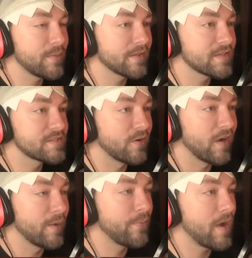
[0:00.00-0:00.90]
Come out this
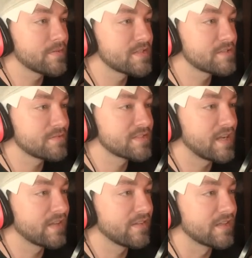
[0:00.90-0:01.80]
door. I promise this one's
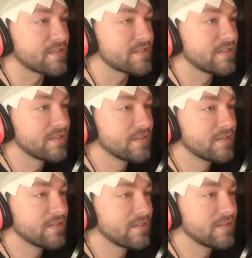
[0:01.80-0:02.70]
not glitched.
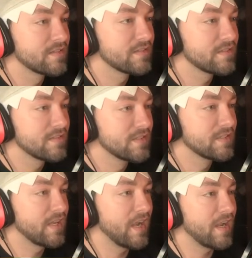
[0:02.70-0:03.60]

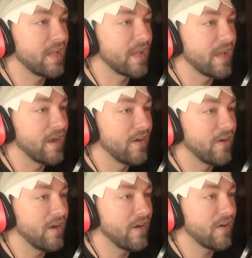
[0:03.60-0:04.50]
There you go.
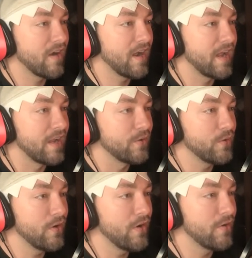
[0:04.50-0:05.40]
All right.
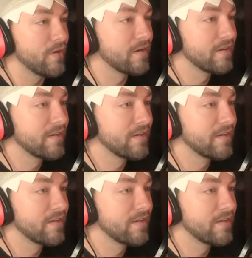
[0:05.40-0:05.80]
Woo!